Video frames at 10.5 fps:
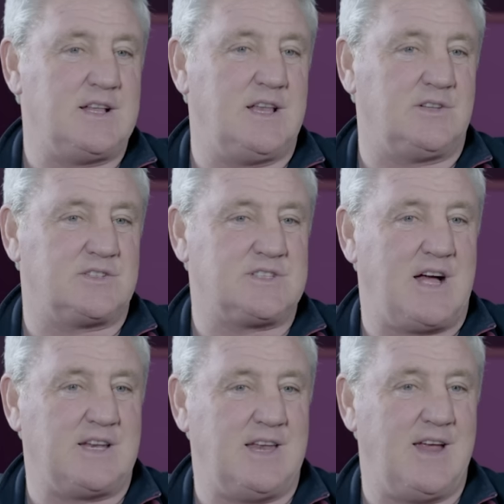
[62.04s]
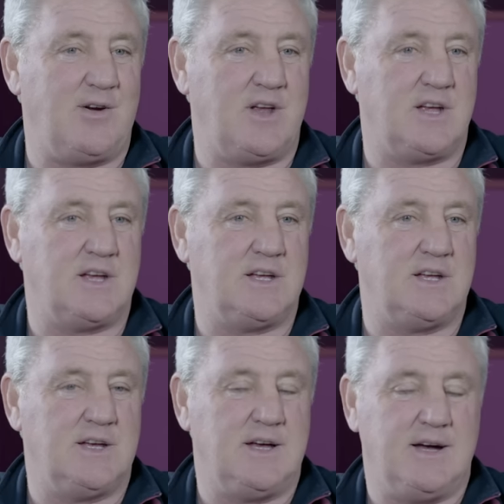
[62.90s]
a little standing area.
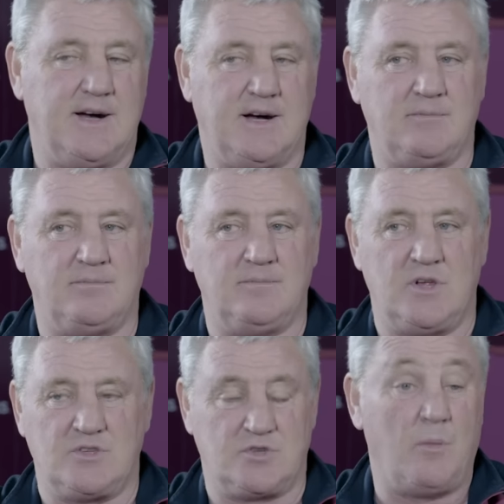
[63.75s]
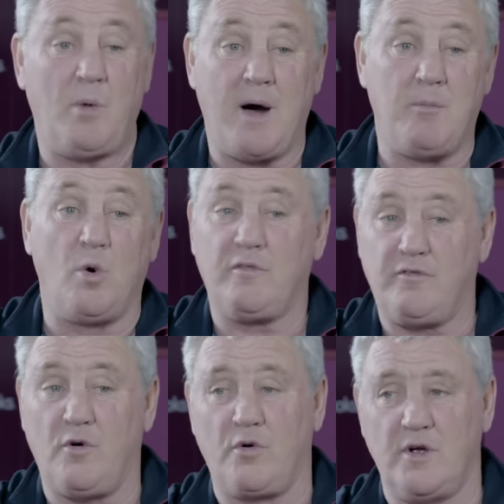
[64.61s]
Um, so I'm, I'm all
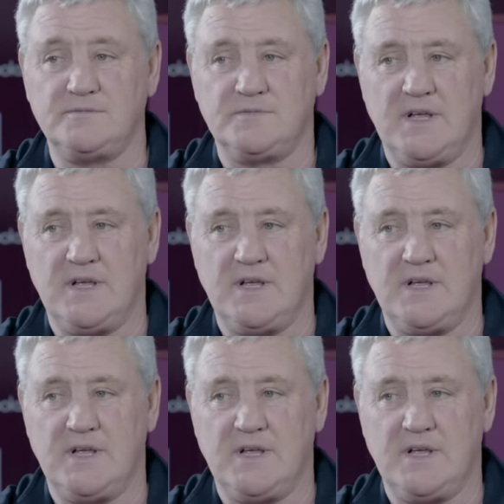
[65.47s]
for it,